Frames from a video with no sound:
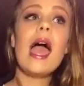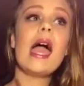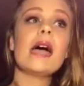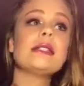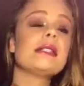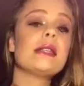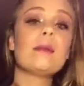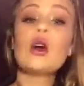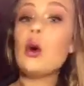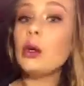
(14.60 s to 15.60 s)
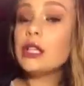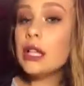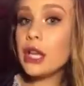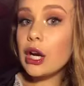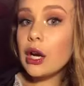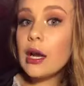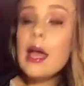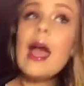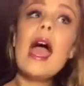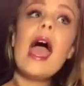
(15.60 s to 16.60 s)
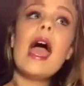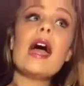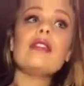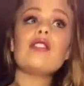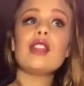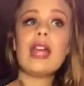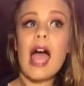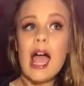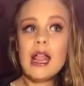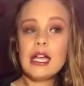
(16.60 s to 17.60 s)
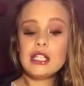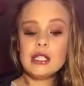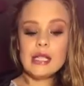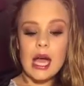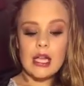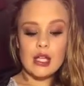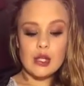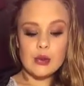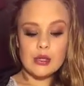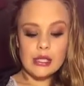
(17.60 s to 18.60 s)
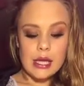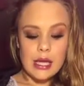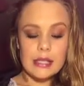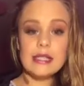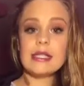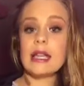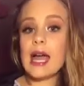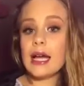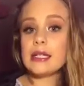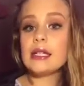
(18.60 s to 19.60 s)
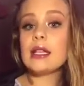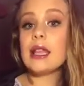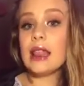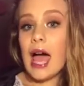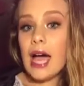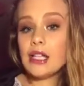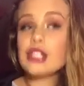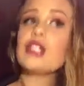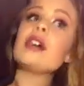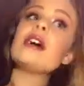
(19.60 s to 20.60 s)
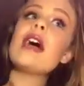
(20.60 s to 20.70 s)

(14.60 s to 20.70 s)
and some gold glitter, and for the eyelashes I used it's SelectLash.